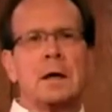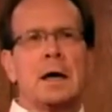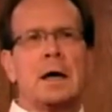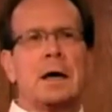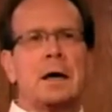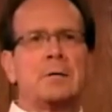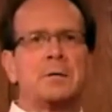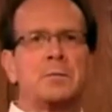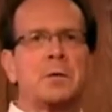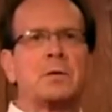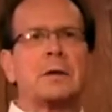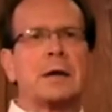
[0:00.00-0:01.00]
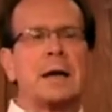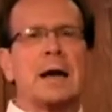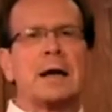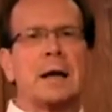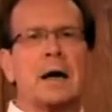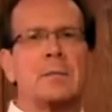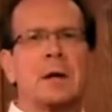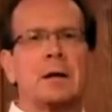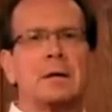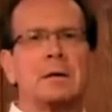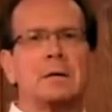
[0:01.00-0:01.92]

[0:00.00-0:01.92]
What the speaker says: it was purely an economic